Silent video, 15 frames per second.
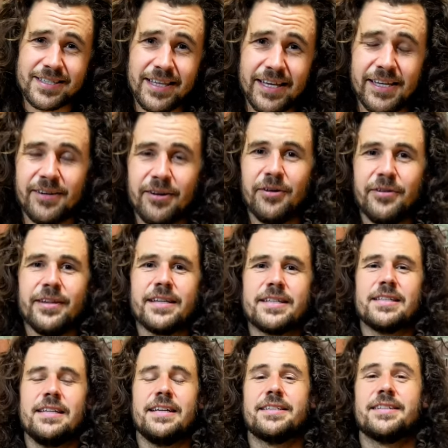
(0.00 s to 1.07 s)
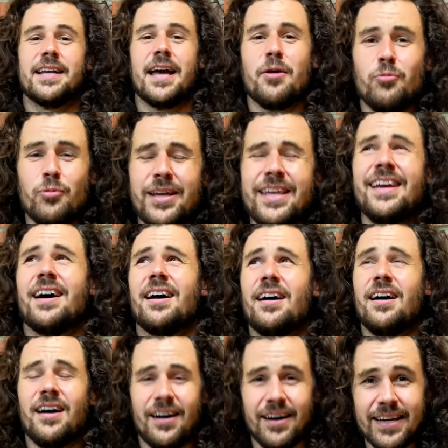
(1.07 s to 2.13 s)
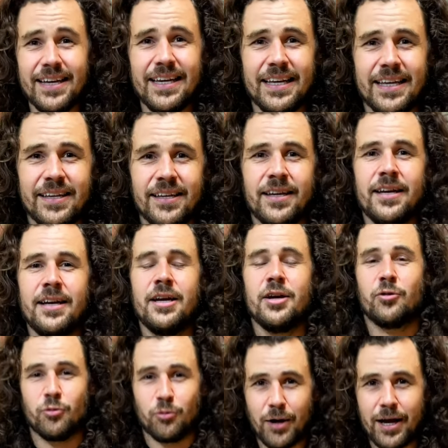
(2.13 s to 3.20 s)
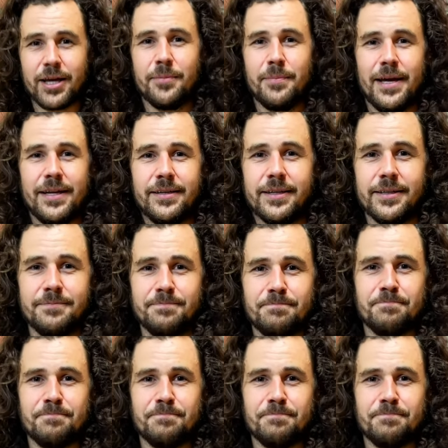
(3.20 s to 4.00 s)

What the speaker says: thing on this list and we highly recommend it.